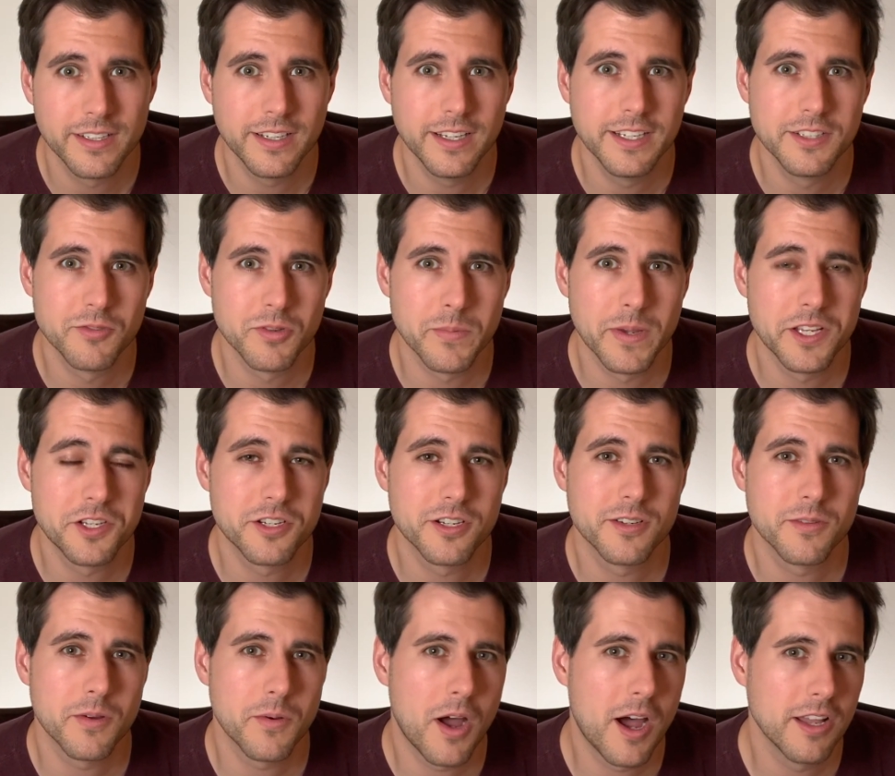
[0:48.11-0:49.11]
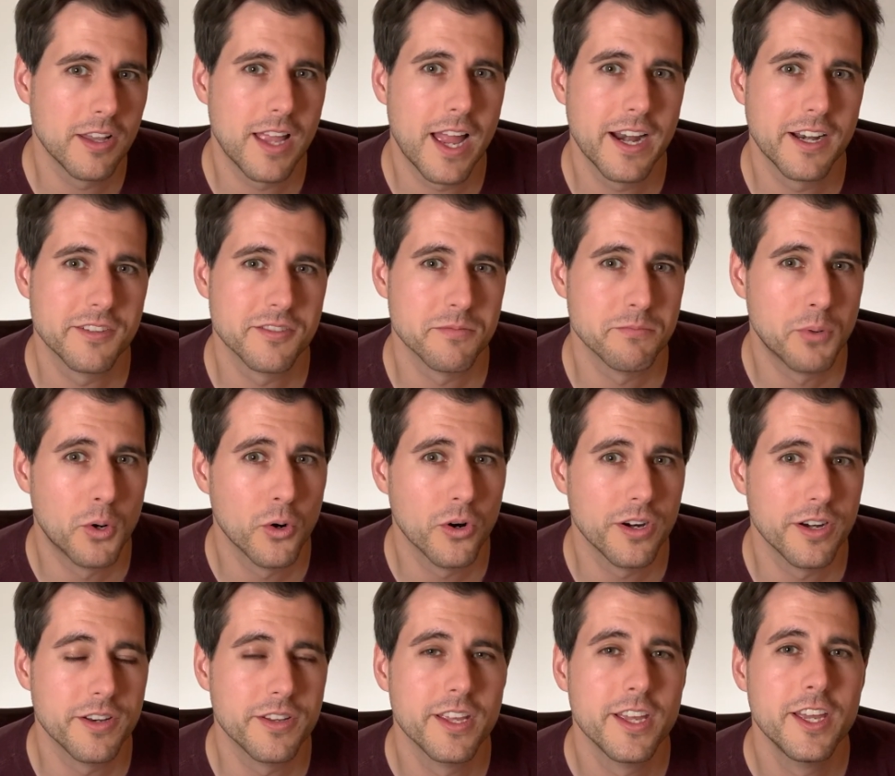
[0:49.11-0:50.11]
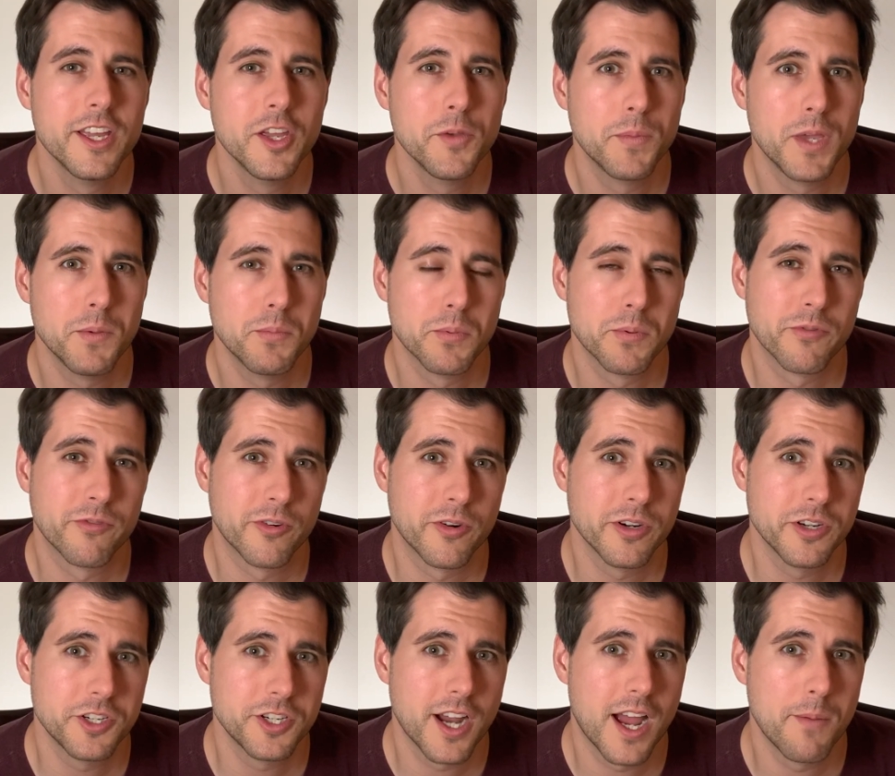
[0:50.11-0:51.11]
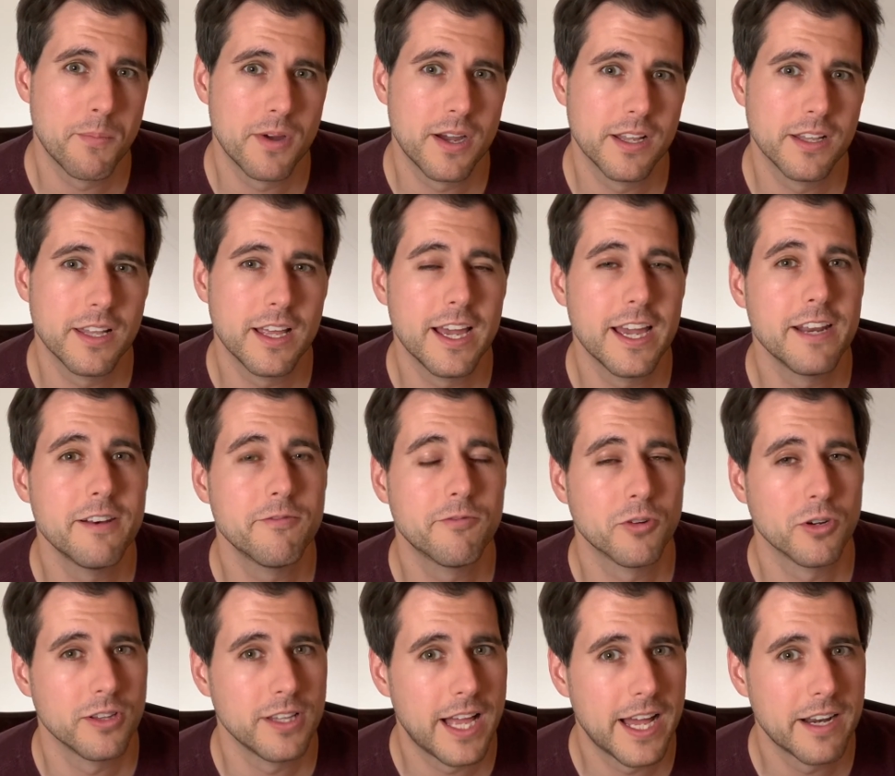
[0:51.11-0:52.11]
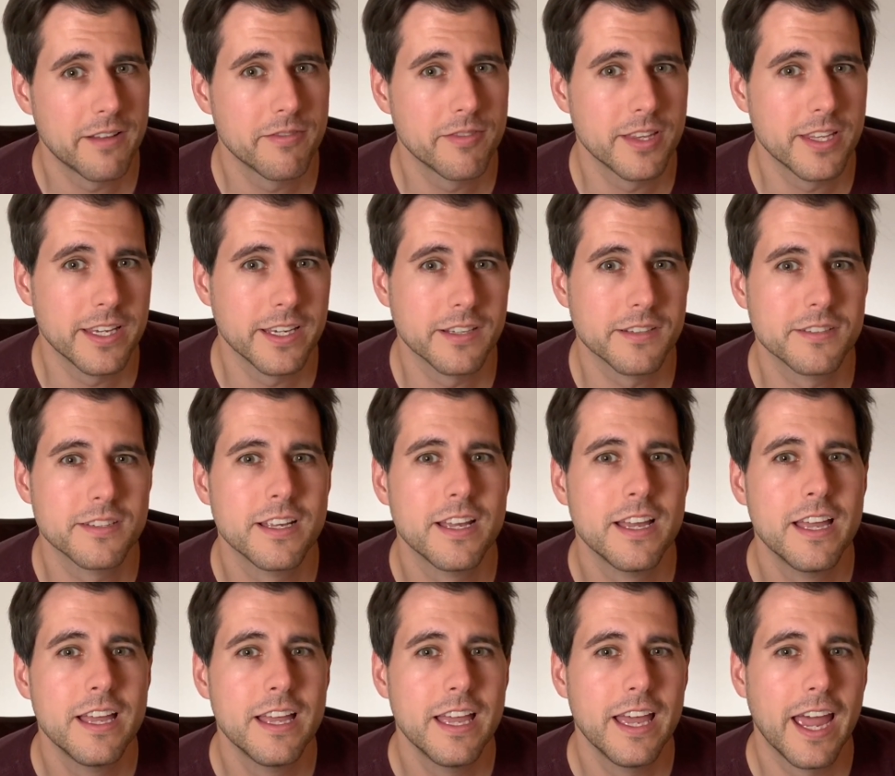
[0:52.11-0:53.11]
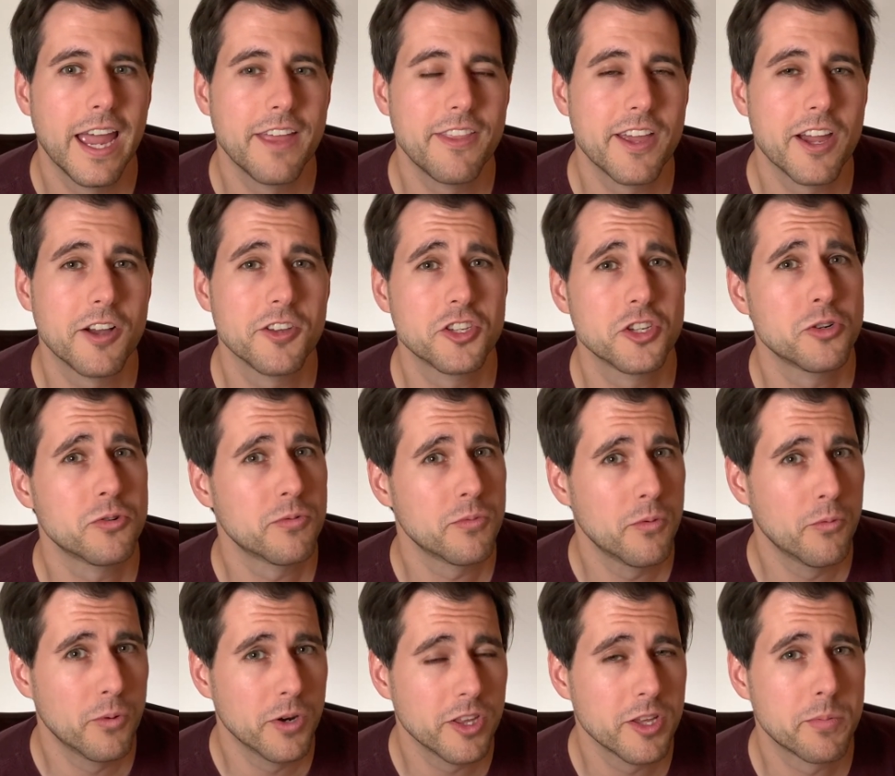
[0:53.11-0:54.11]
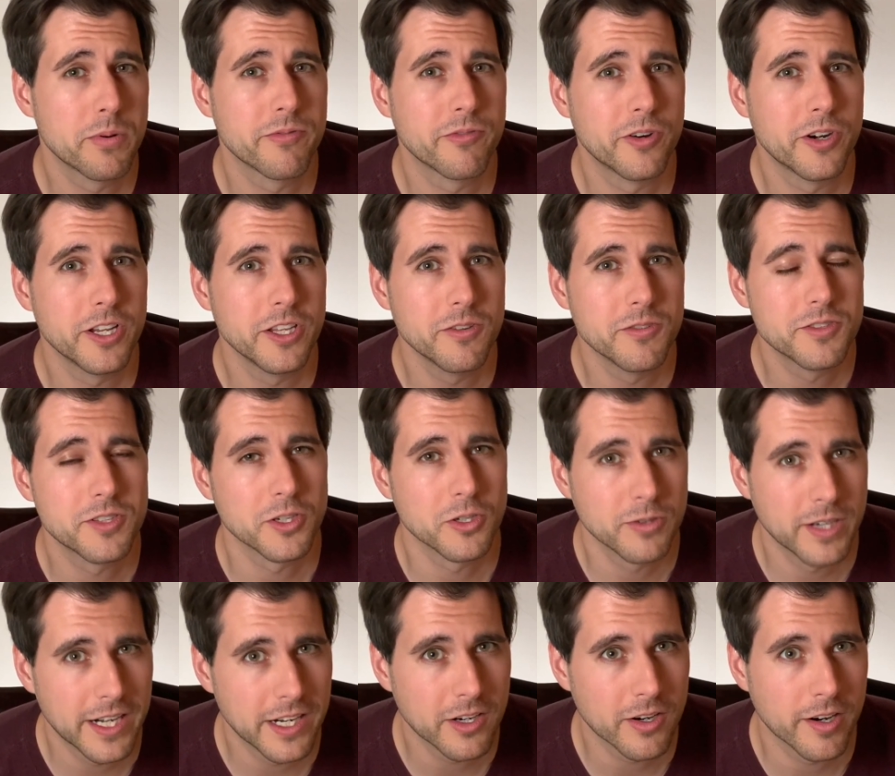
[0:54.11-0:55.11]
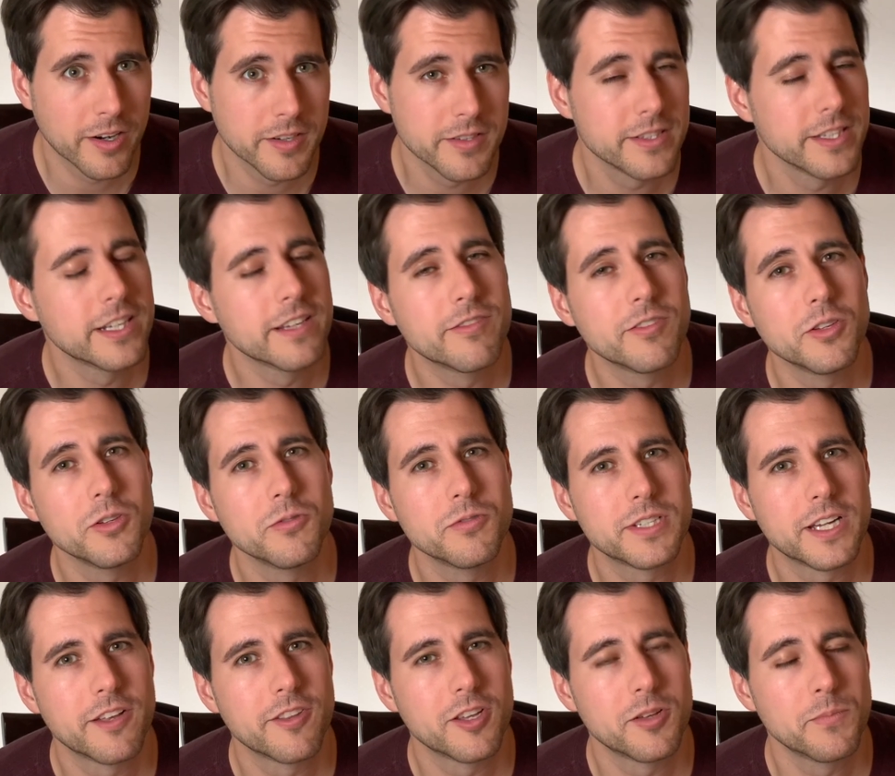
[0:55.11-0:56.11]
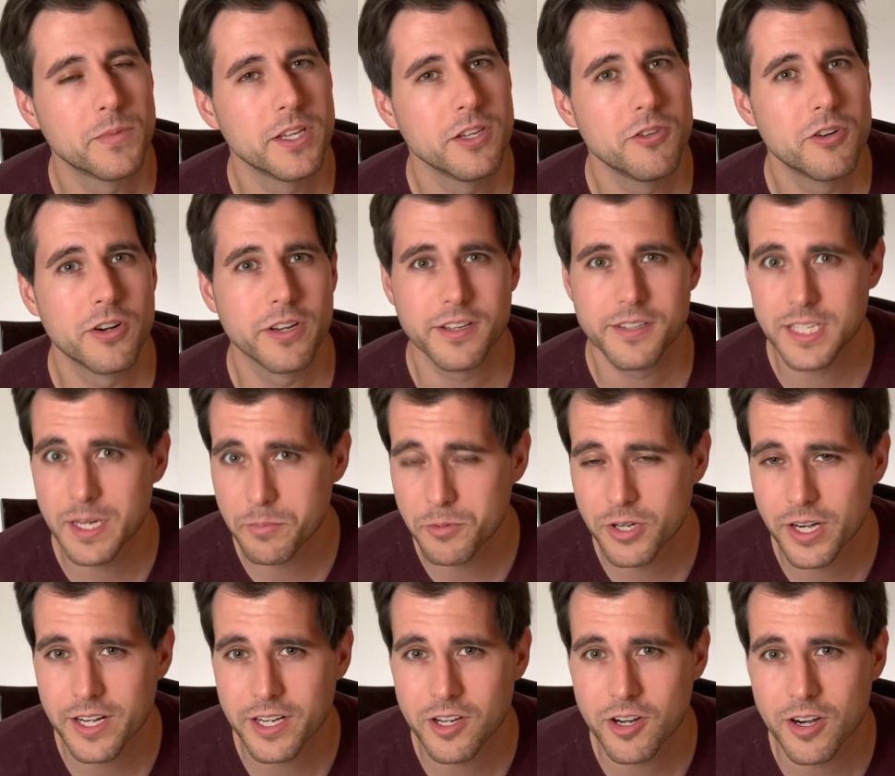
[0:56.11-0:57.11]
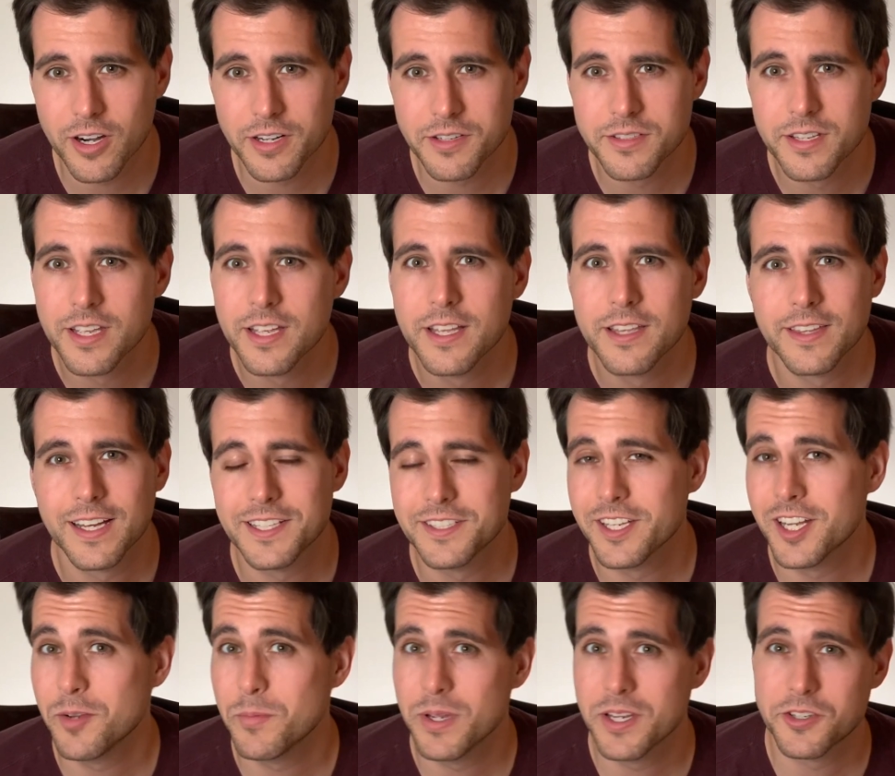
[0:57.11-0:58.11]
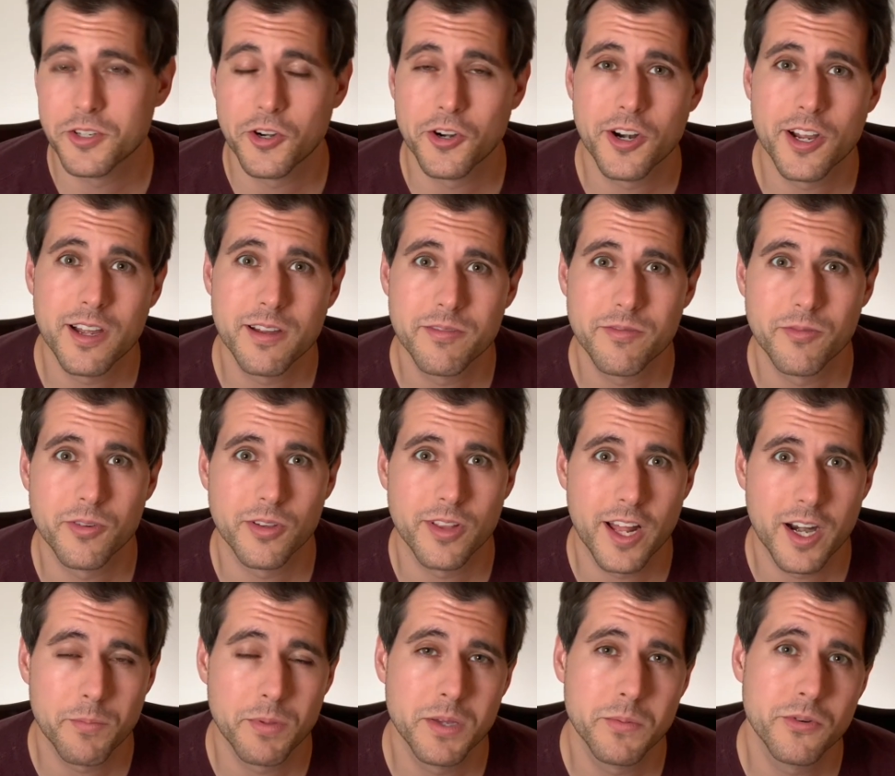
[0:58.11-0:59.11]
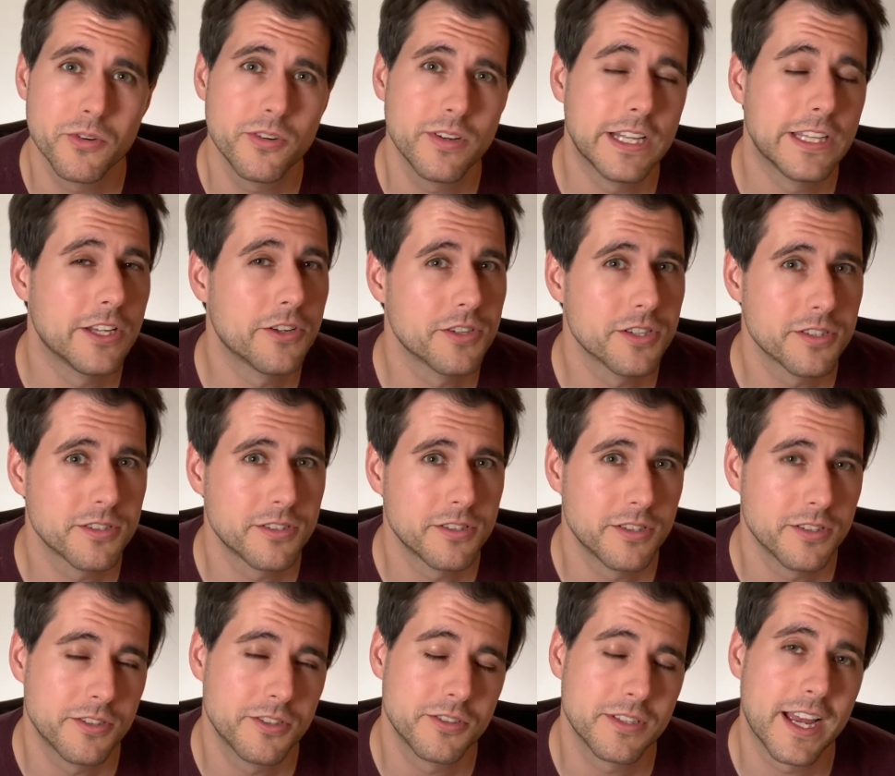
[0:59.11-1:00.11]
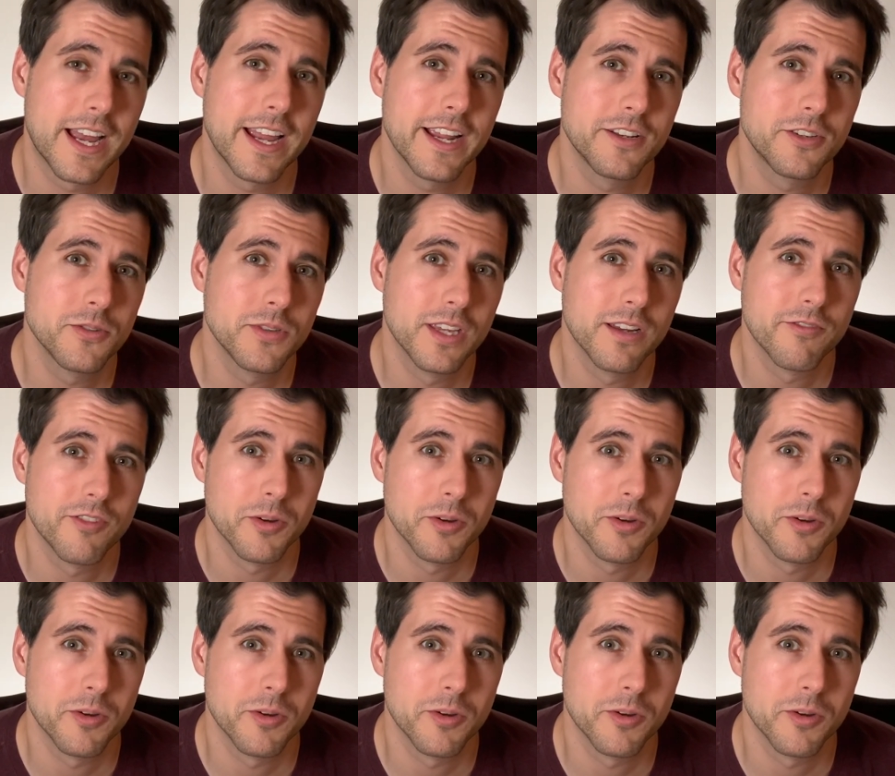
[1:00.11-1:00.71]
As we mentioned, online is important. People prefer to shop online for a lot of things, and they also really prefer to use their credit cards. And if you tell them that you don't accept credit cards, that's going to be a turnoff for a lot of people, and they'll just decide to give their